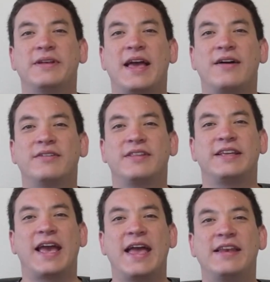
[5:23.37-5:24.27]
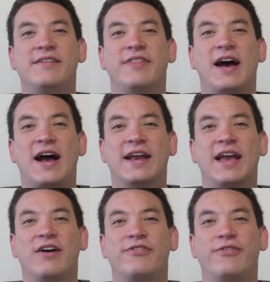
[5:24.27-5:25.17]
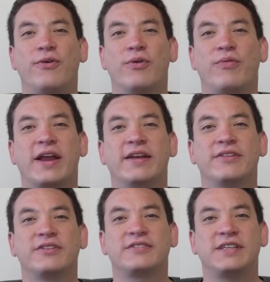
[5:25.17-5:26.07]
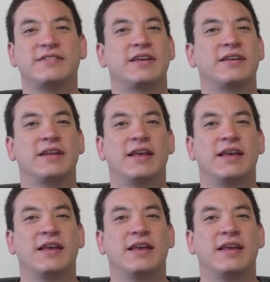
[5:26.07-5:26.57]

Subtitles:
down to the end of the IGOW4 regular season.